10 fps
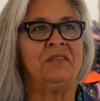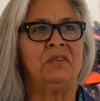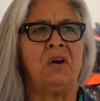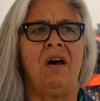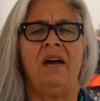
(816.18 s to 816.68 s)

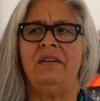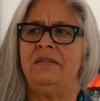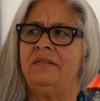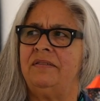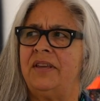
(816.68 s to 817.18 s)
taught
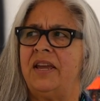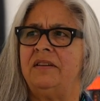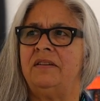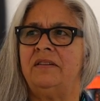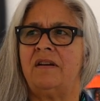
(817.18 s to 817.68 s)

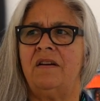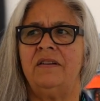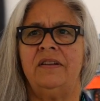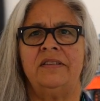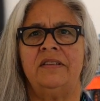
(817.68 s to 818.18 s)
that
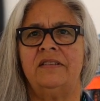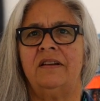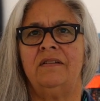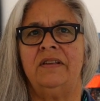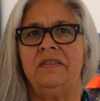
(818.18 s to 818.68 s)
aren't
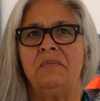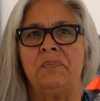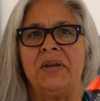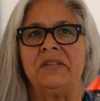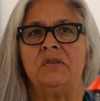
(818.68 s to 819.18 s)
necessarily the
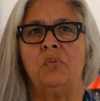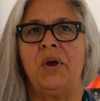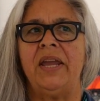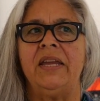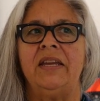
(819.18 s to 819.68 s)
best
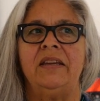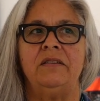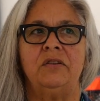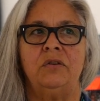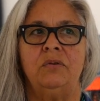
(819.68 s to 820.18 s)

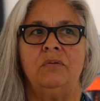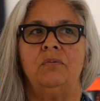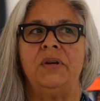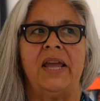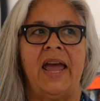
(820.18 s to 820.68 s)
way to
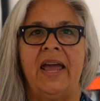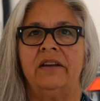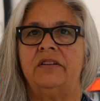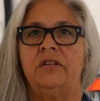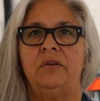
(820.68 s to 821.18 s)

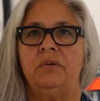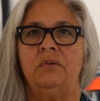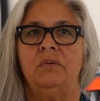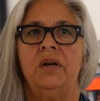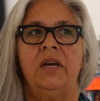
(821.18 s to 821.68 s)
react
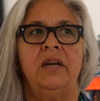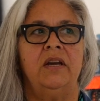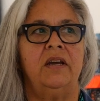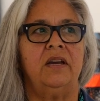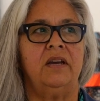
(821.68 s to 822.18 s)
to
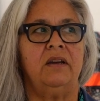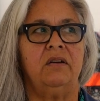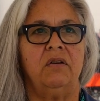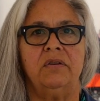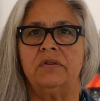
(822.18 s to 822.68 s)

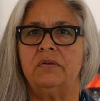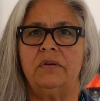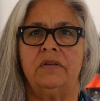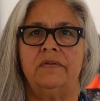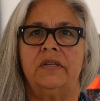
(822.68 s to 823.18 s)
uh, all
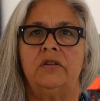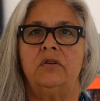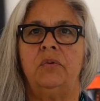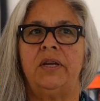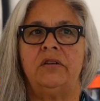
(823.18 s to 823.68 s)
sorts of
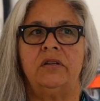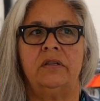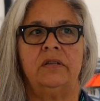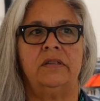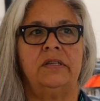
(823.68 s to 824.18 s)

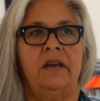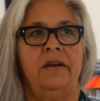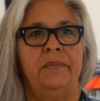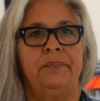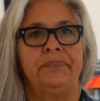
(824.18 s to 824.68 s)
situations.
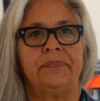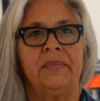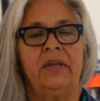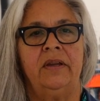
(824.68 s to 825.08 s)
Um,